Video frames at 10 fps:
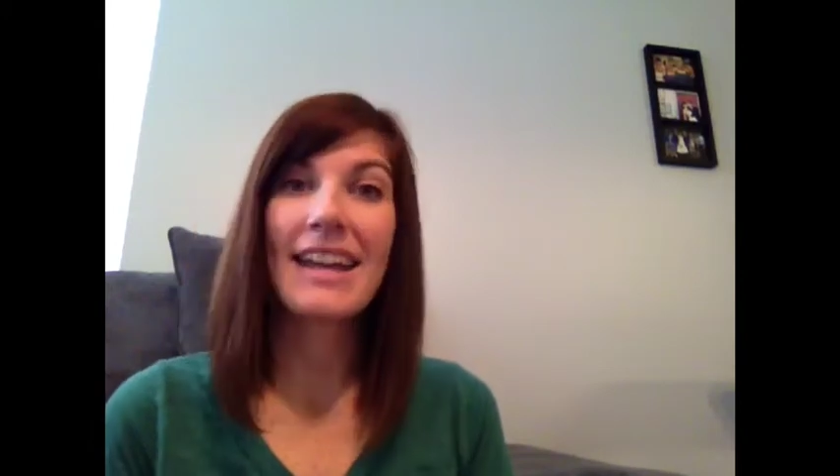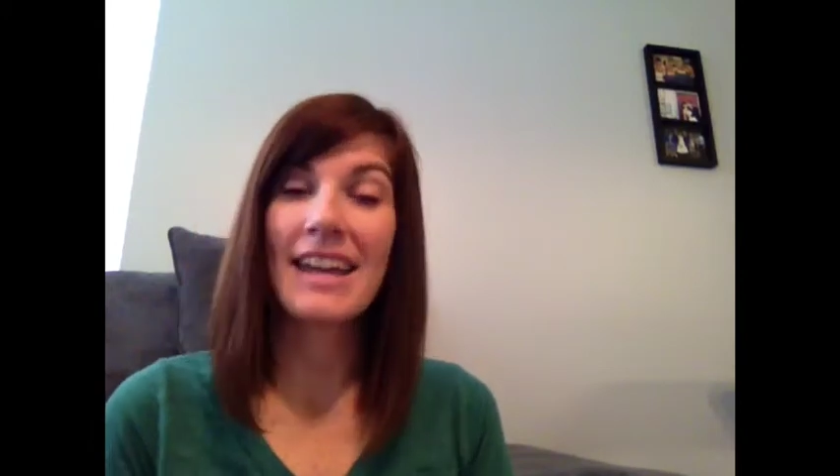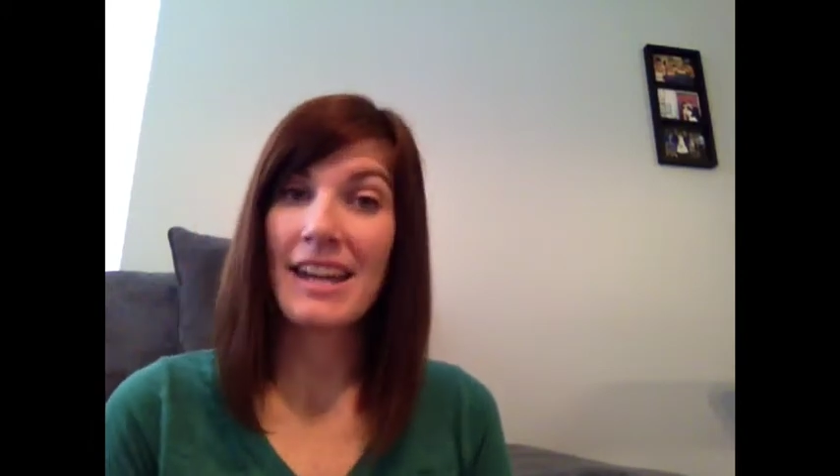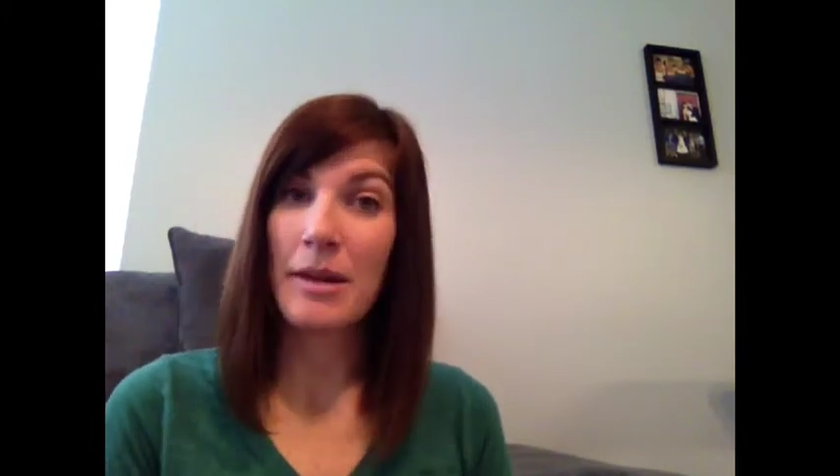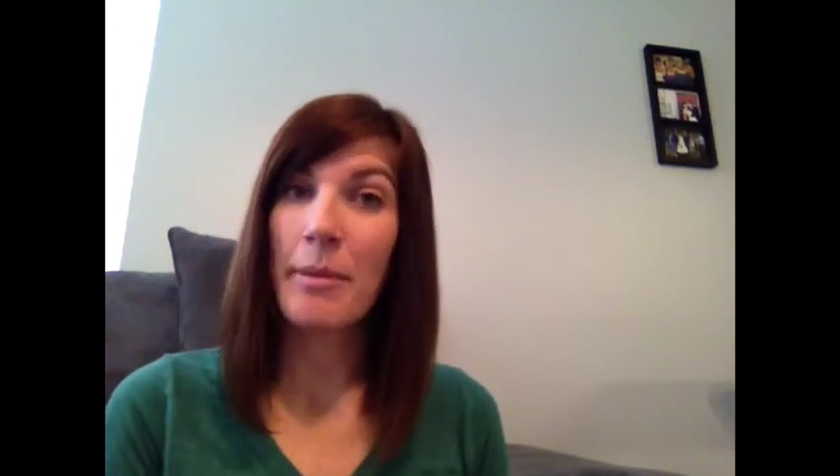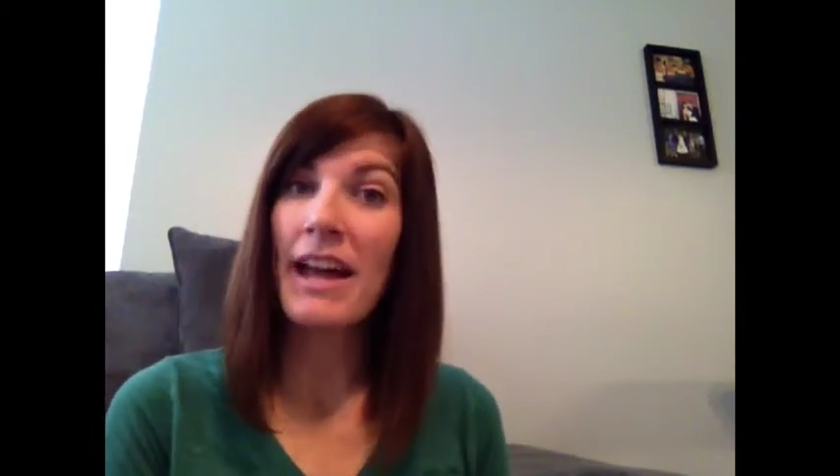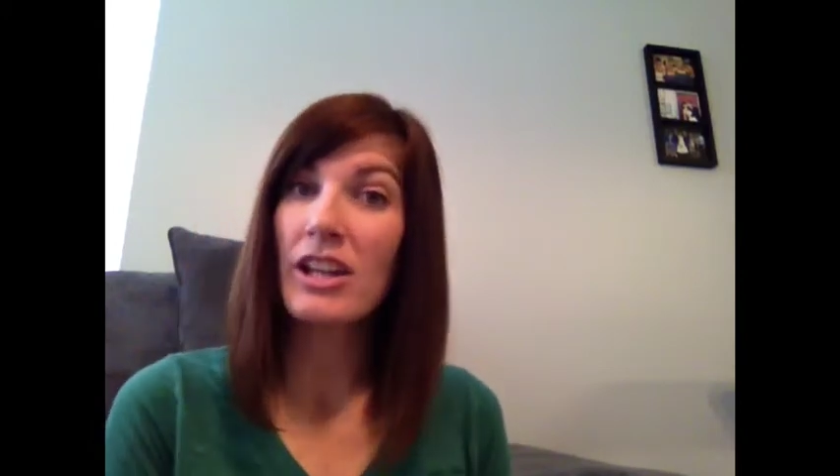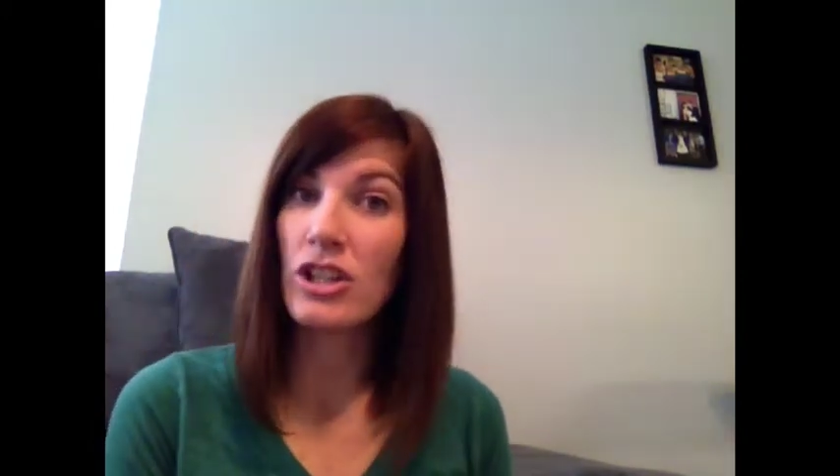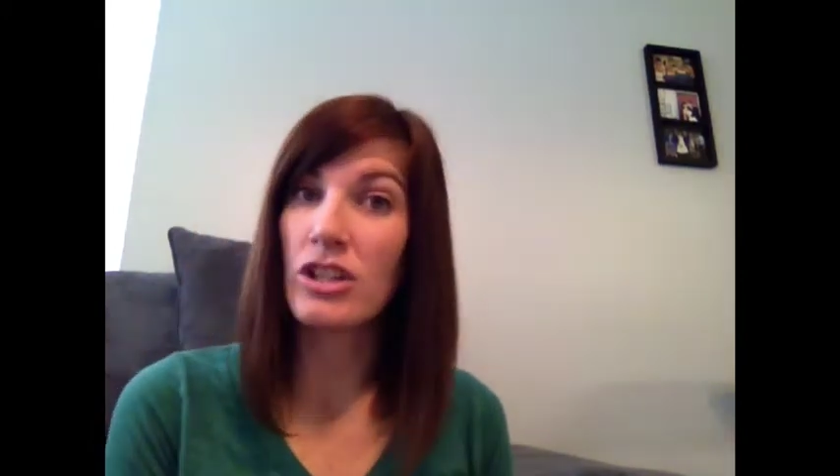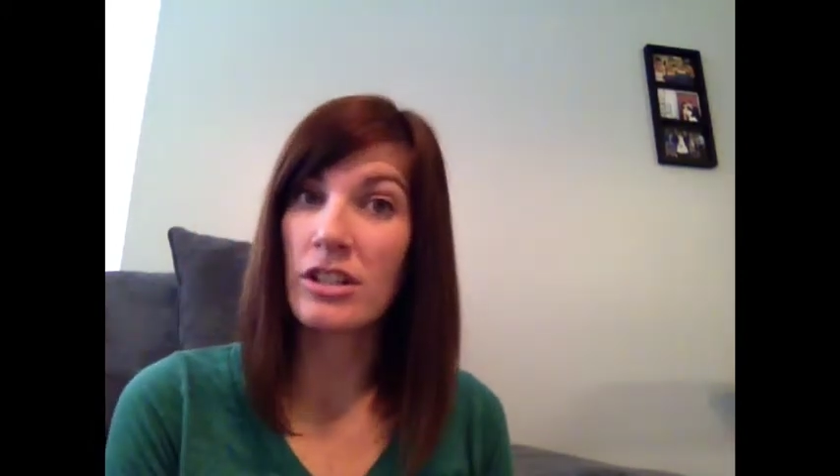getting a
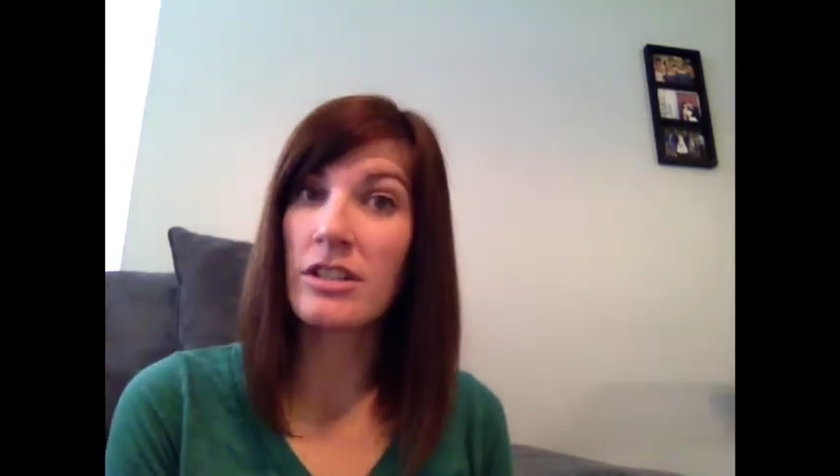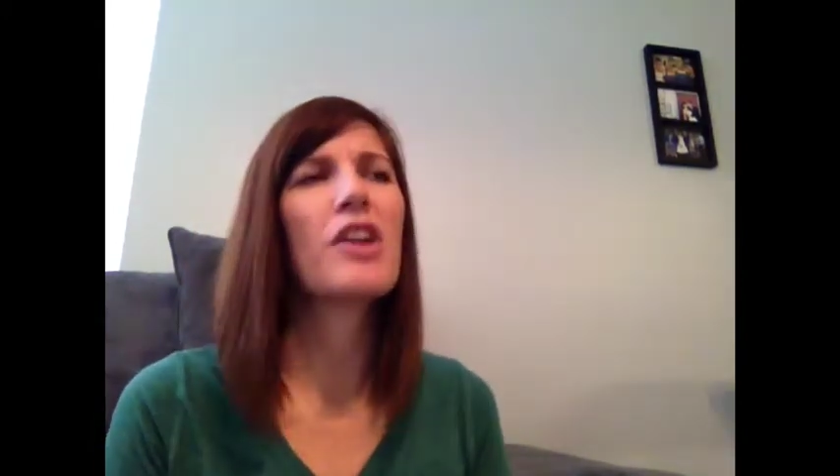pedicure.